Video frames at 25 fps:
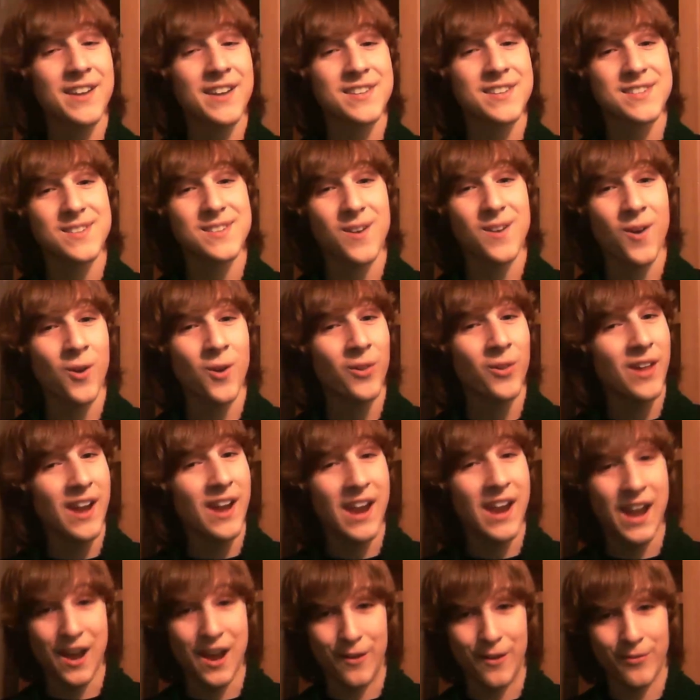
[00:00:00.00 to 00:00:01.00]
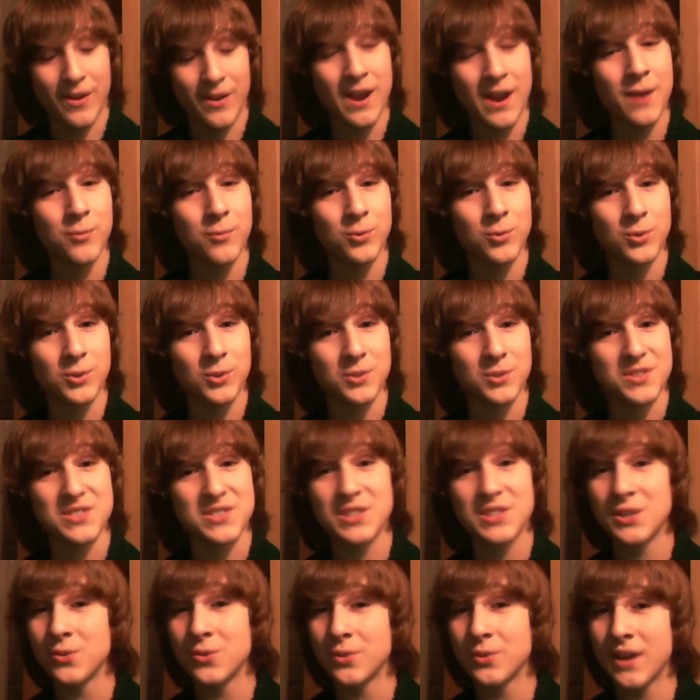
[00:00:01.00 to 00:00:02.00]
is all I have. I will
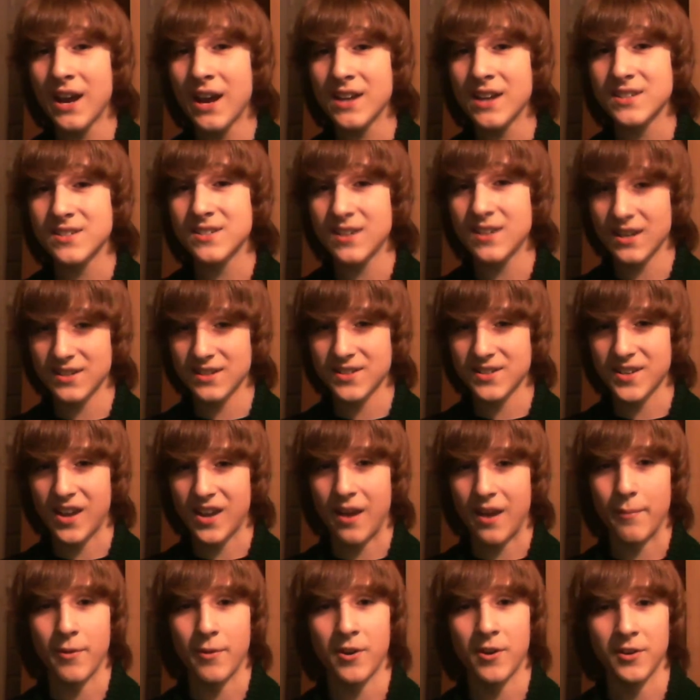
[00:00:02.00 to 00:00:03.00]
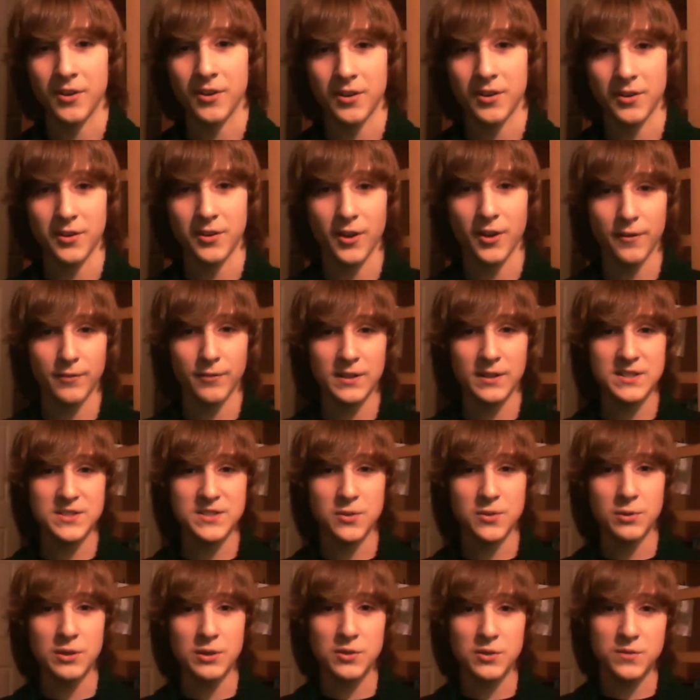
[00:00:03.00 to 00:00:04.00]
see you guys next time on Darkflight
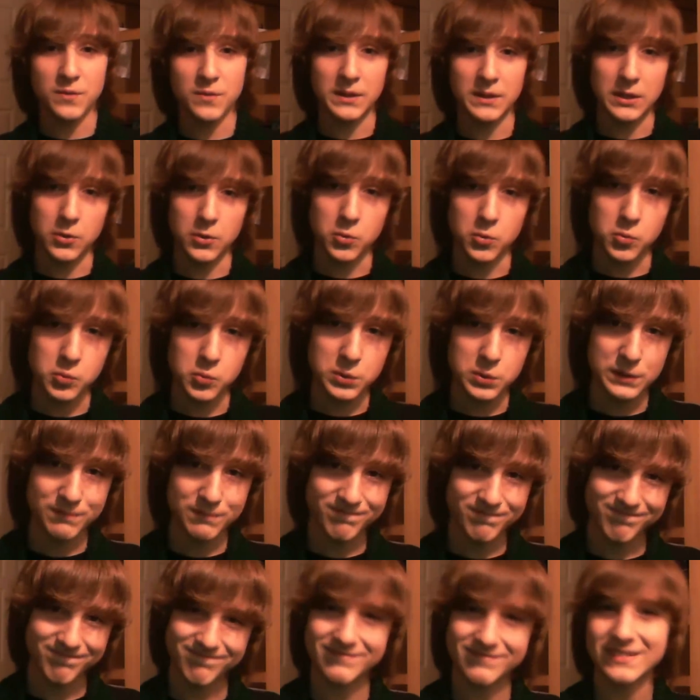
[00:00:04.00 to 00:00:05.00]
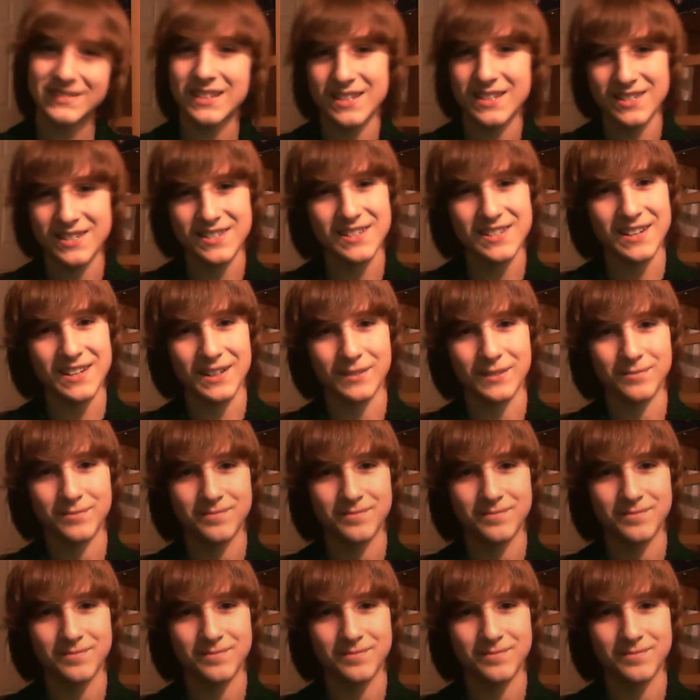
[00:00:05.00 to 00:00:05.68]
Studios videos. See ya.